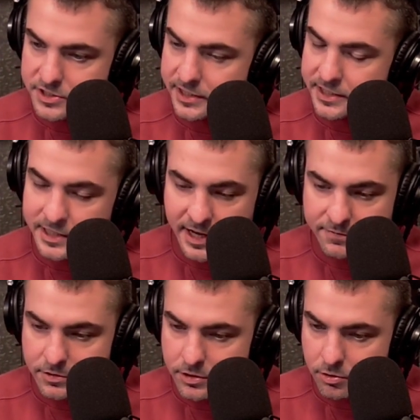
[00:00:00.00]
They could get
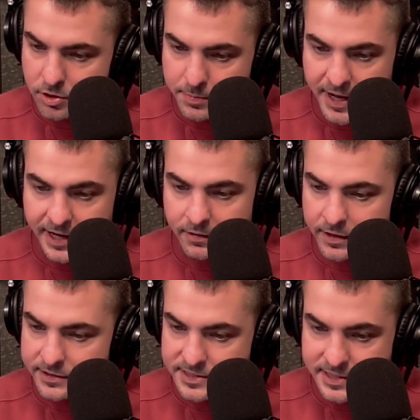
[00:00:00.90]
after the quarterback. I
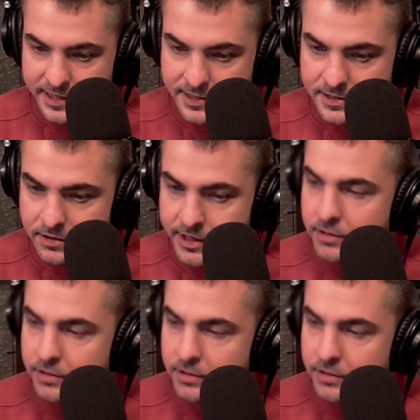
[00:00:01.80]
like the secondary.